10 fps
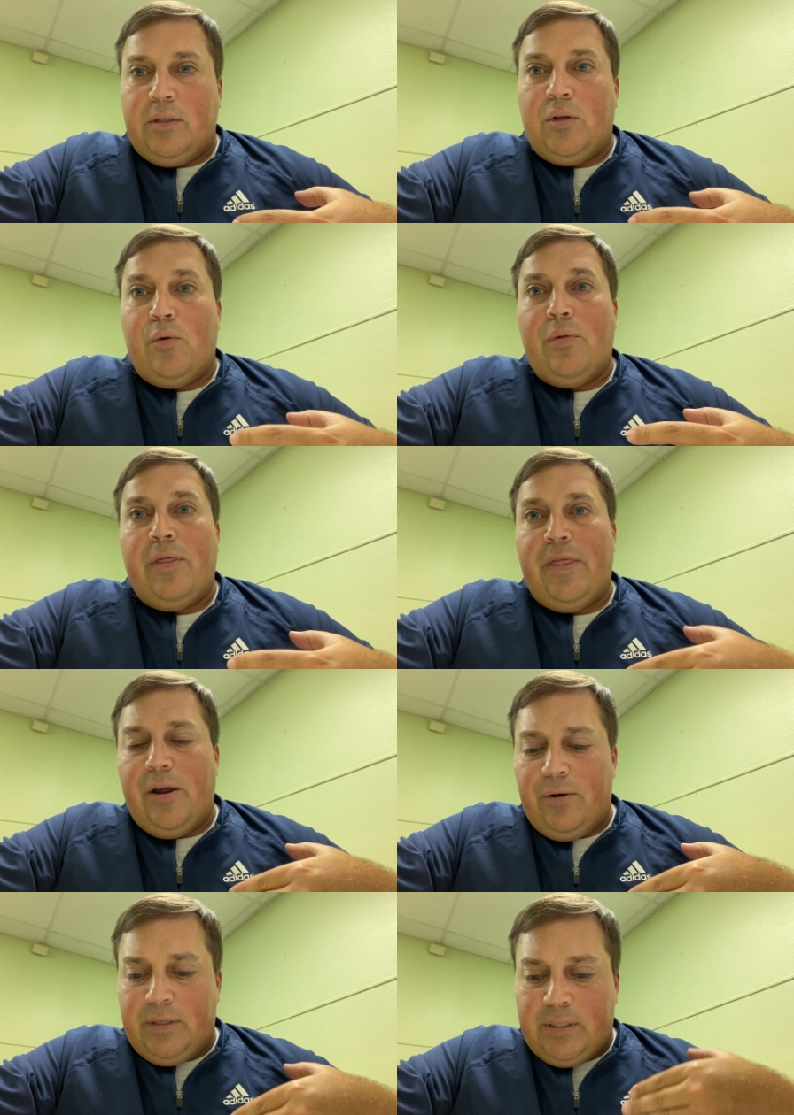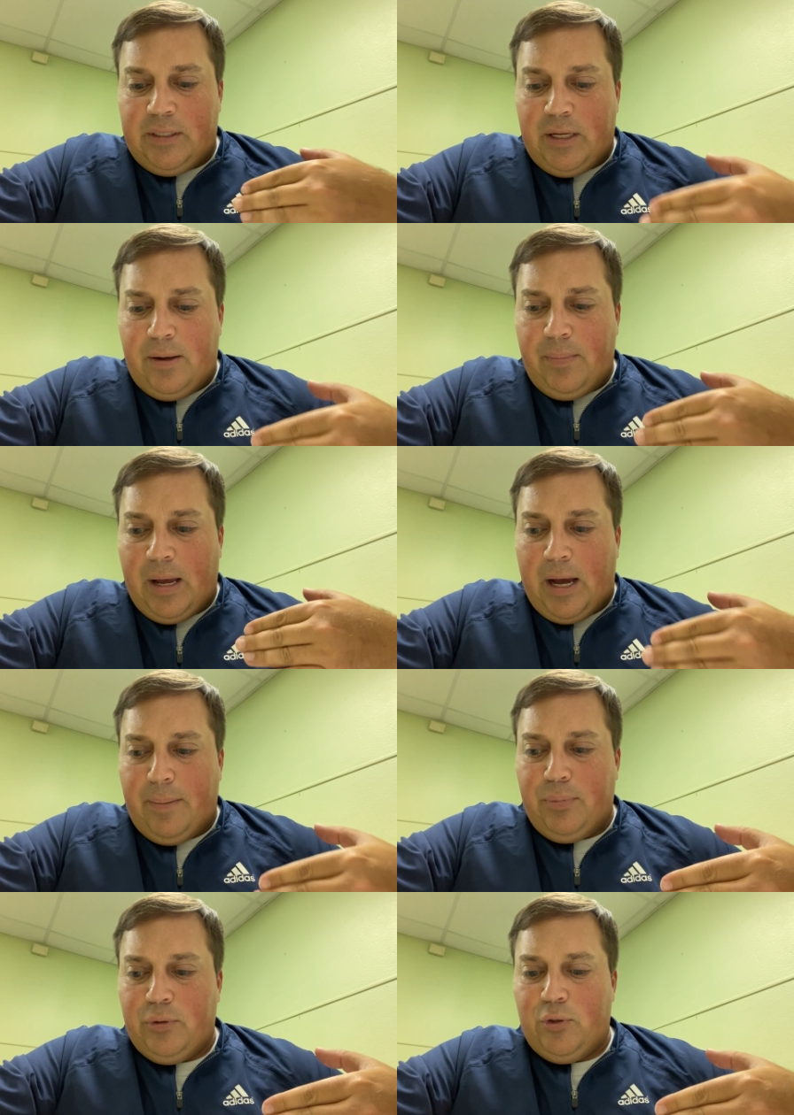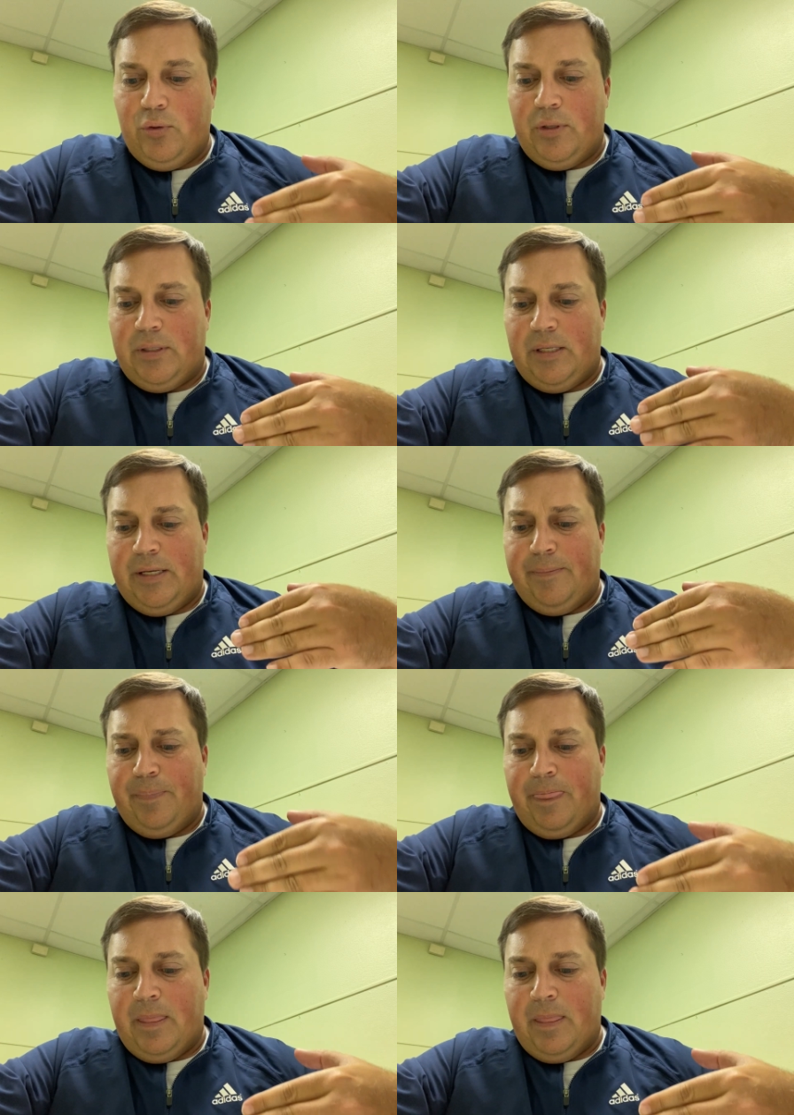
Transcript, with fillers: So there is some opportunity